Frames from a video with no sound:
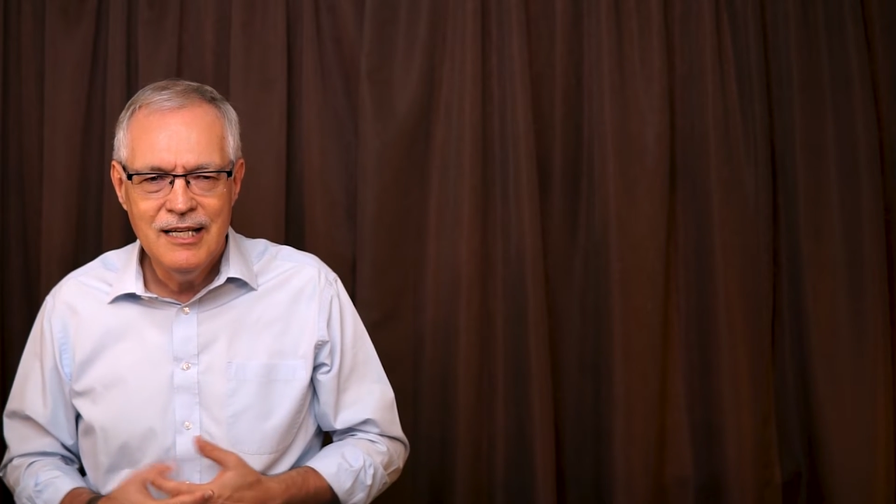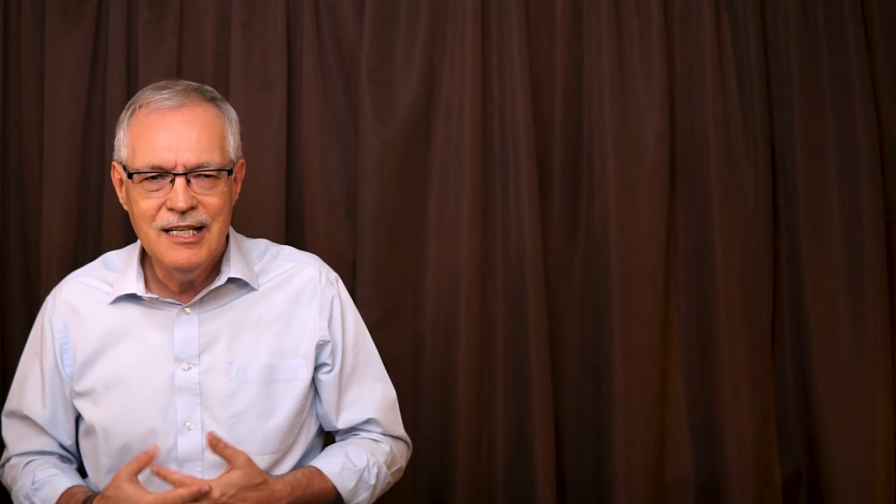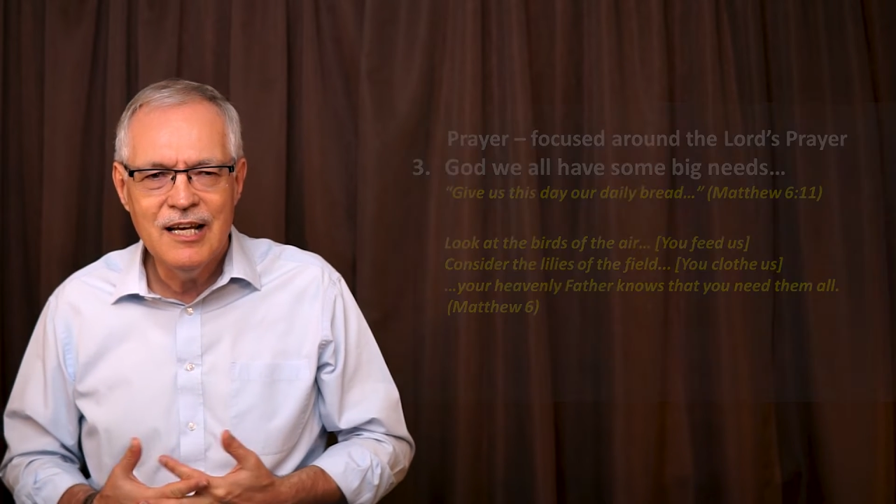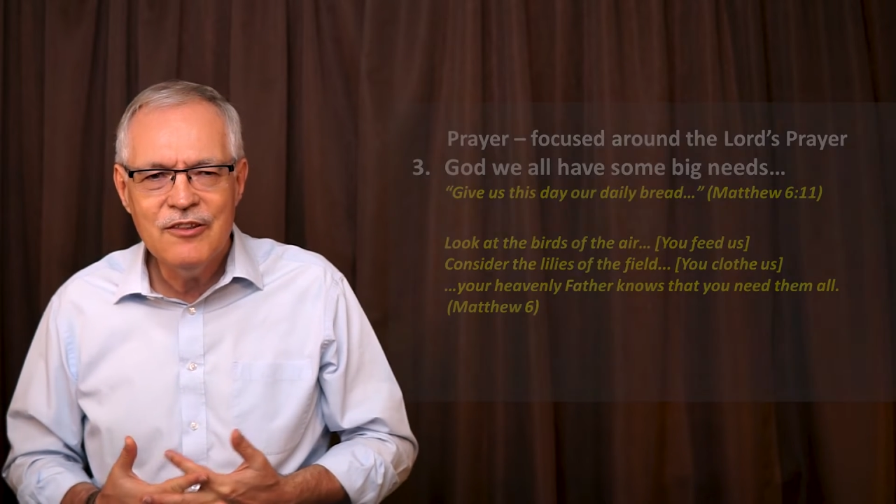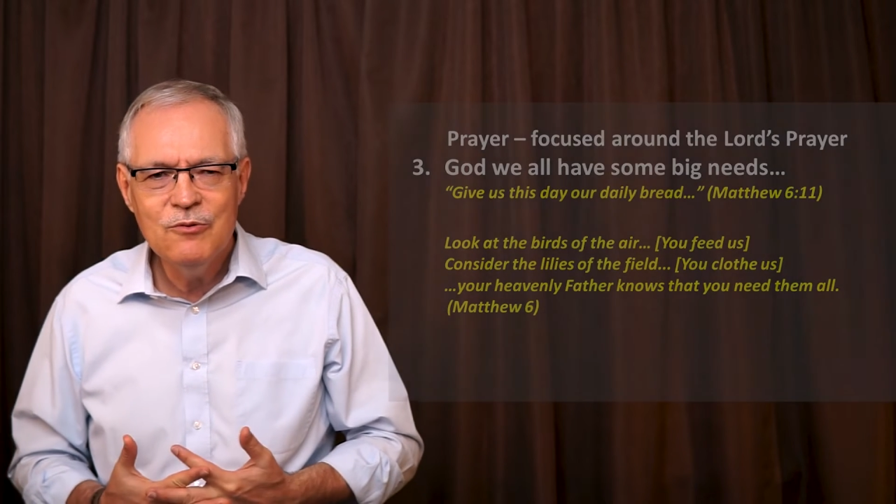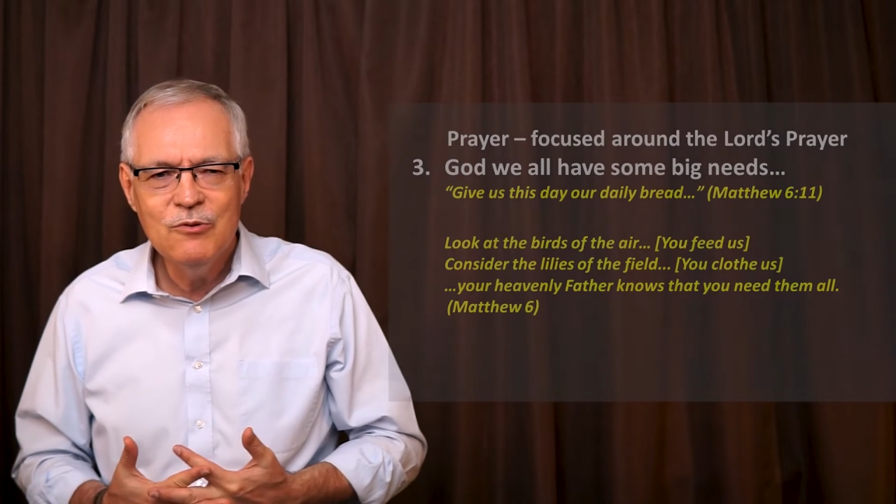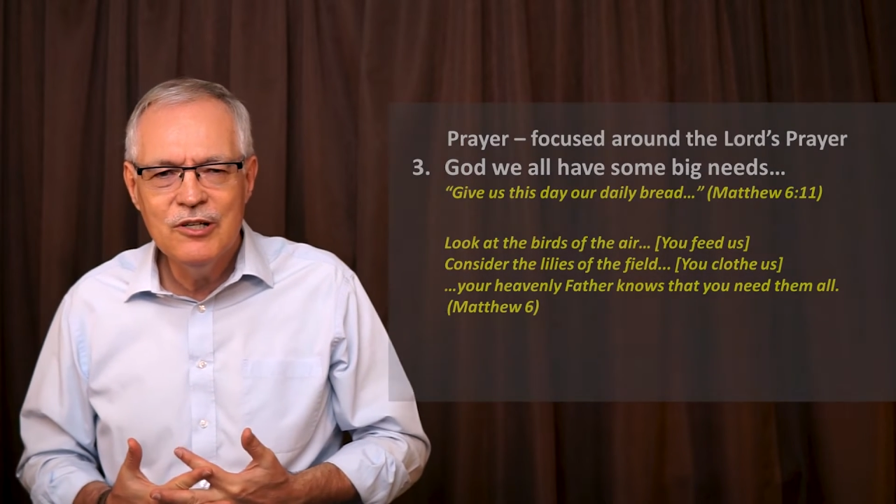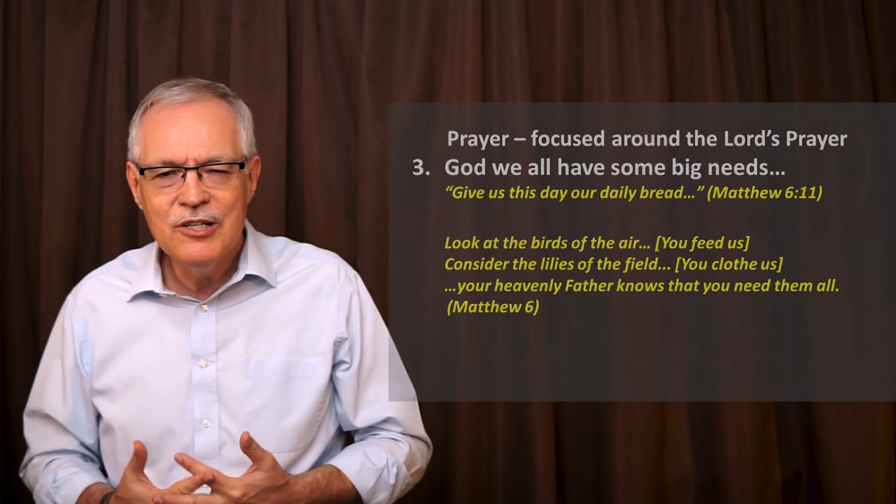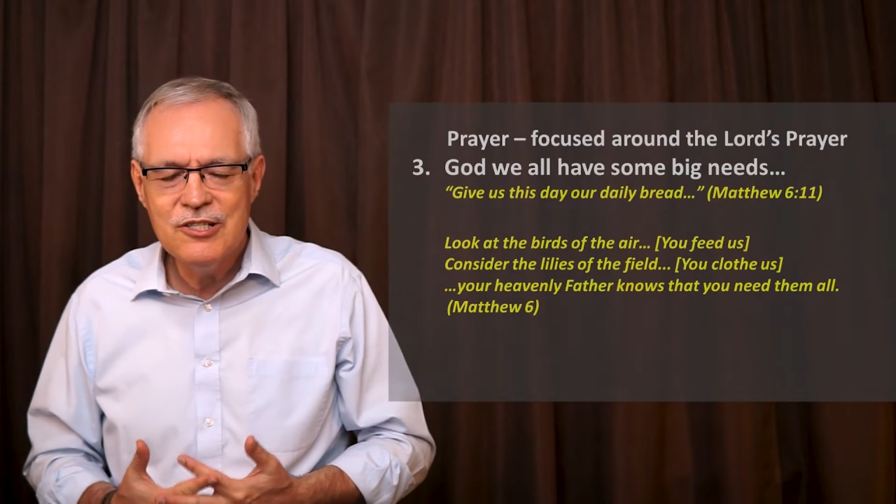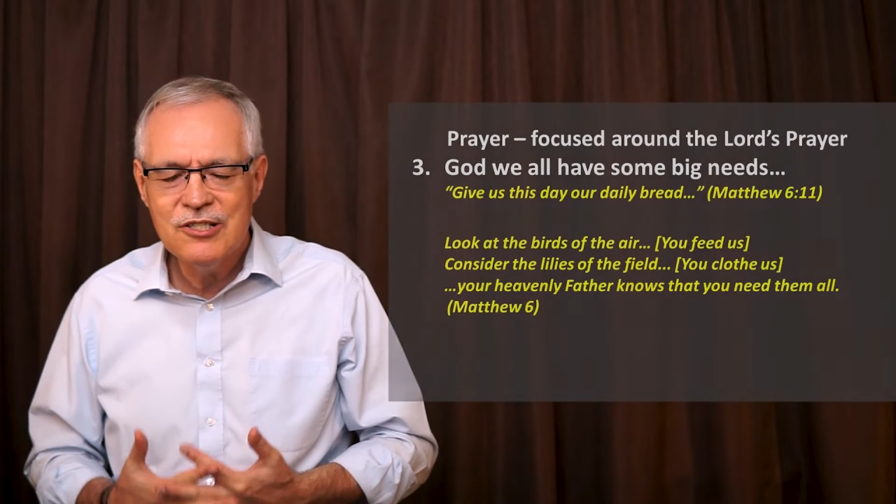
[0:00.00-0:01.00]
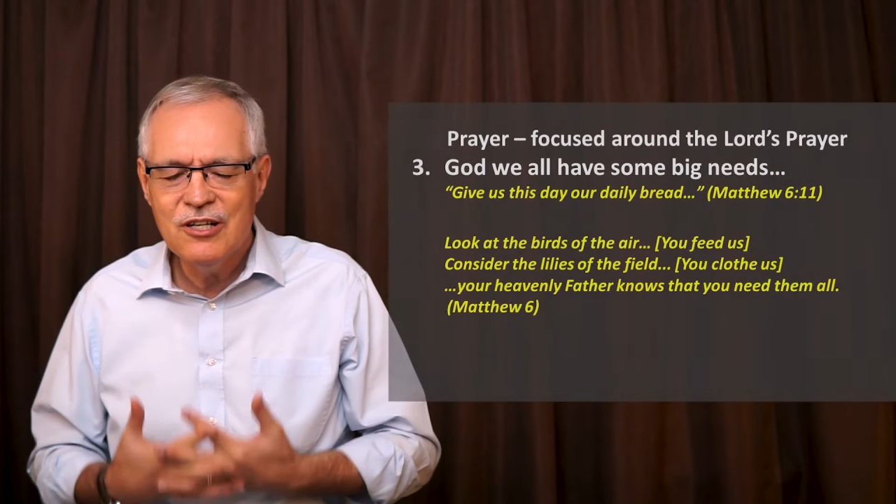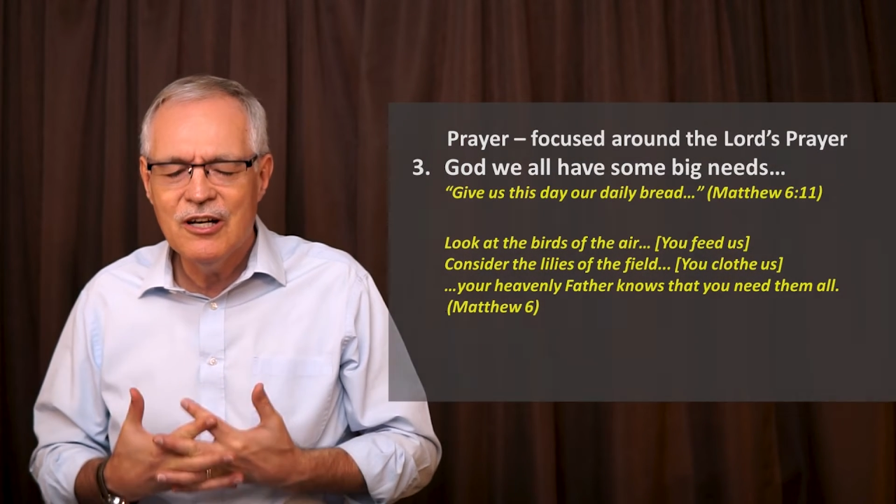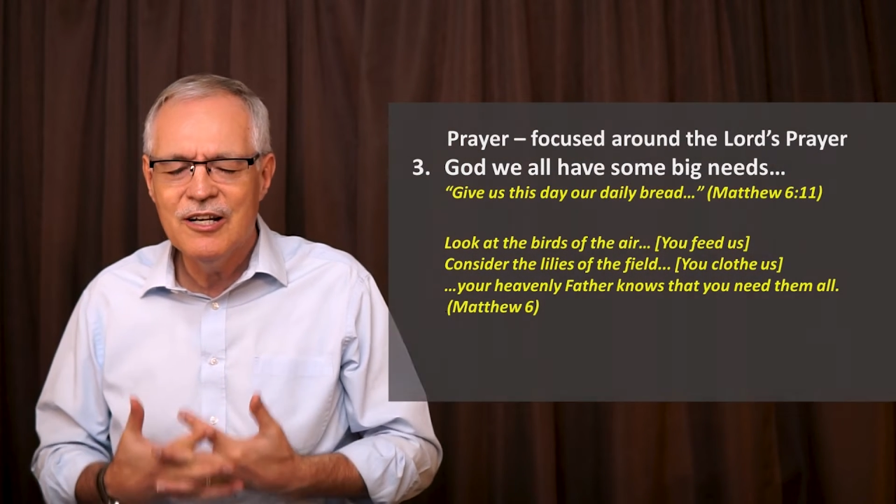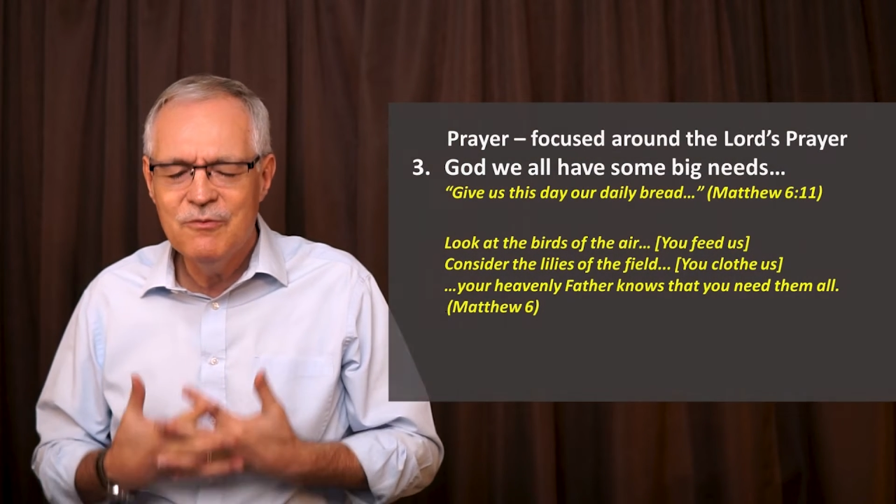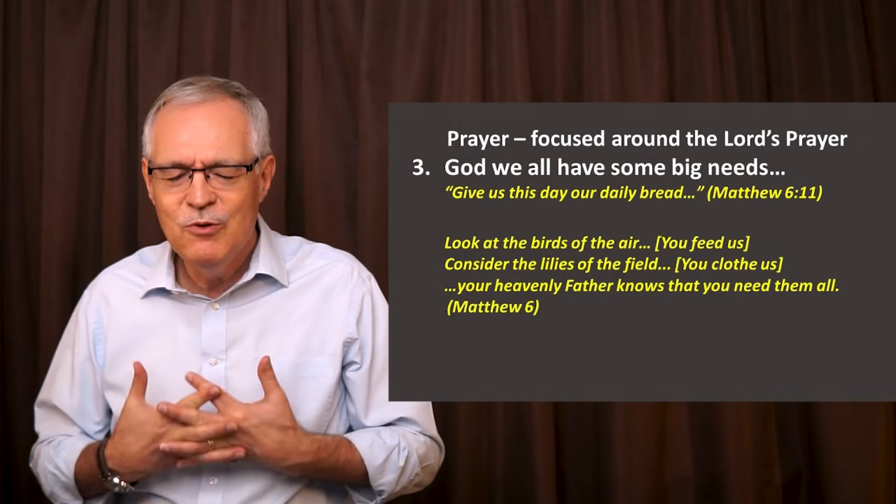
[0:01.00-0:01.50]
In other words,
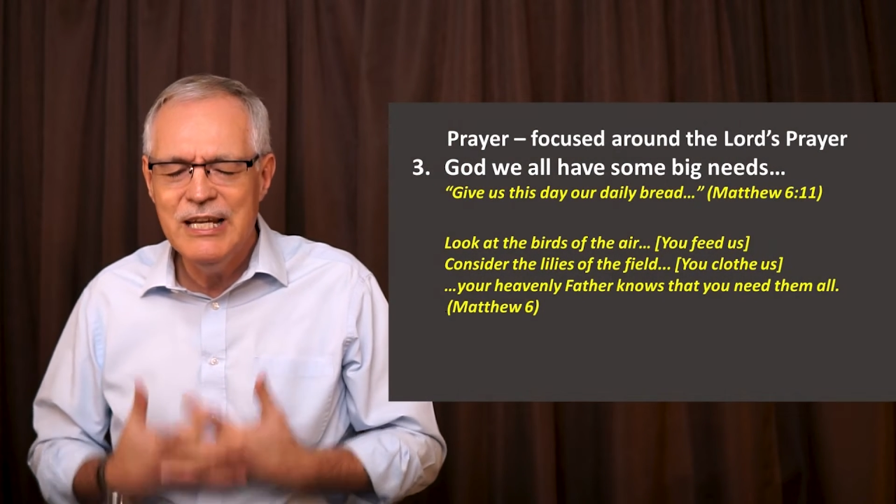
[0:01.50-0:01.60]
God,